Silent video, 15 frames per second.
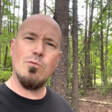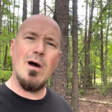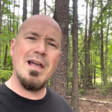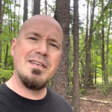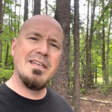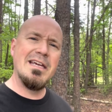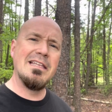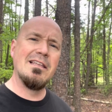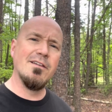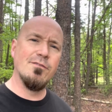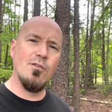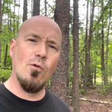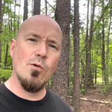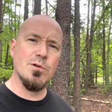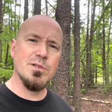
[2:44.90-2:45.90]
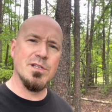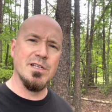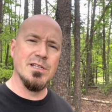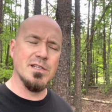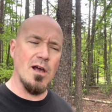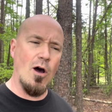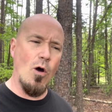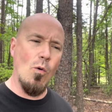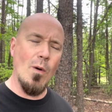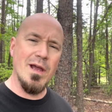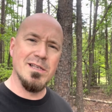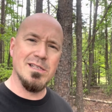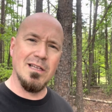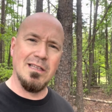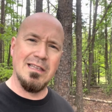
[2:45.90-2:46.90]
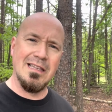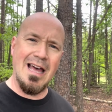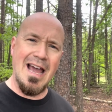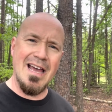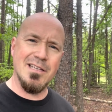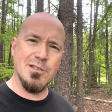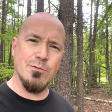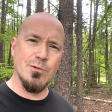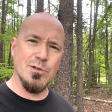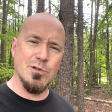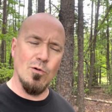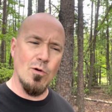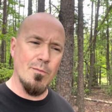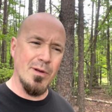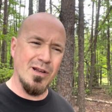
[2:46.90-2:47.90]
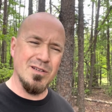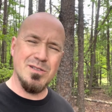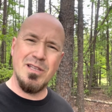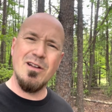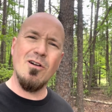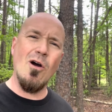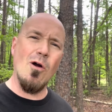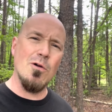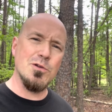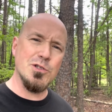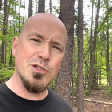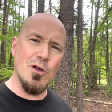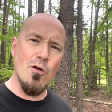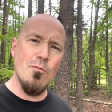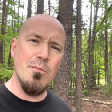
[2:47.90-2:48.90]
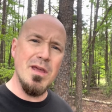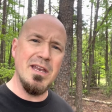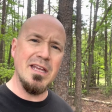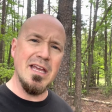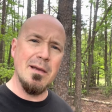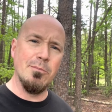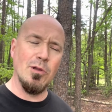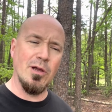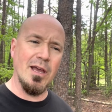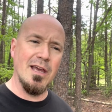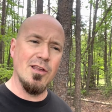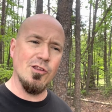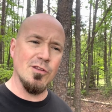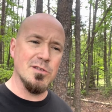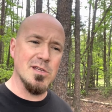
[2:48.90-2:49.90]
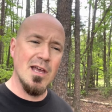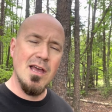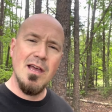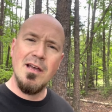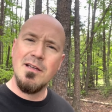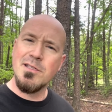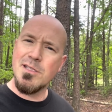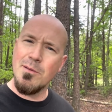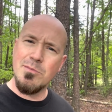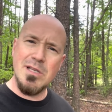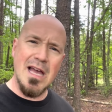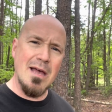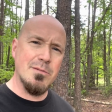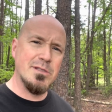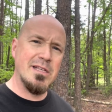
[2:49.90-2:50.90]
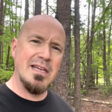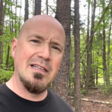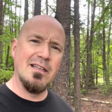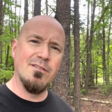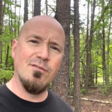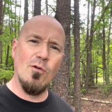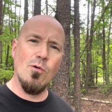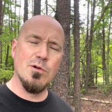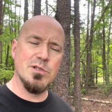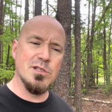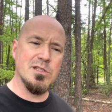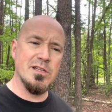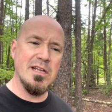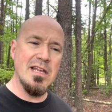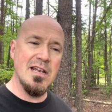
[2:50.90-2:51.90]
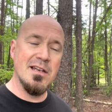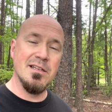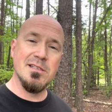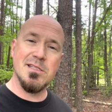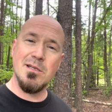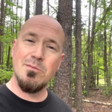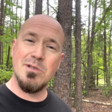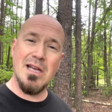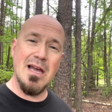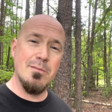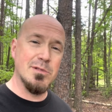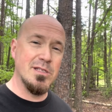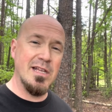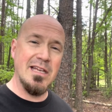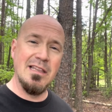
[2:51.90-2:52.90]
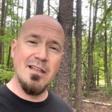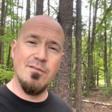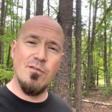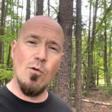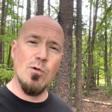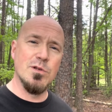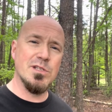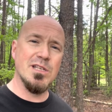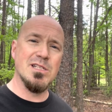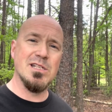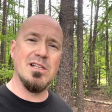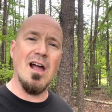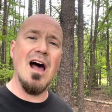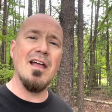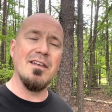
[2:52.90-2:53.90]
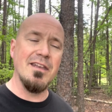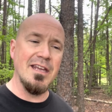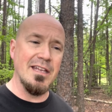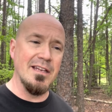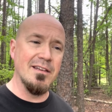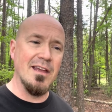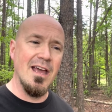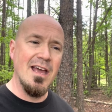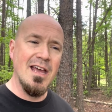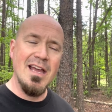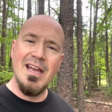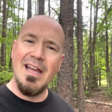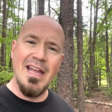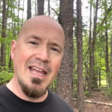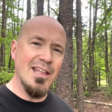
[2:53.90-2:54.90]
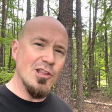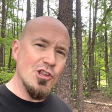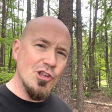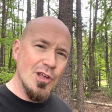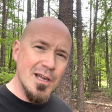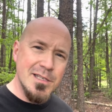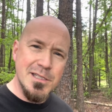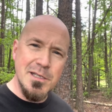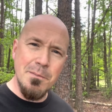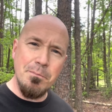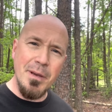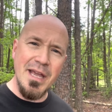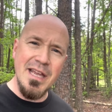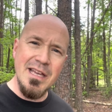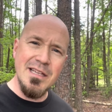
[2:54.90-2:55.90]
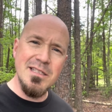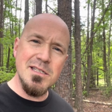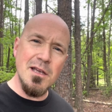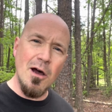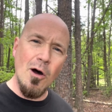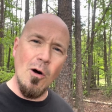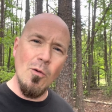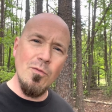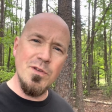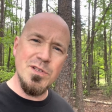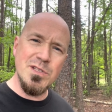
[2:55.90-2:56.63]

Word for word: why deadly force is always a last resort because there are so many implications. Sometimes deadly force is needed and sometimes deadly force is not needed. It just depends on the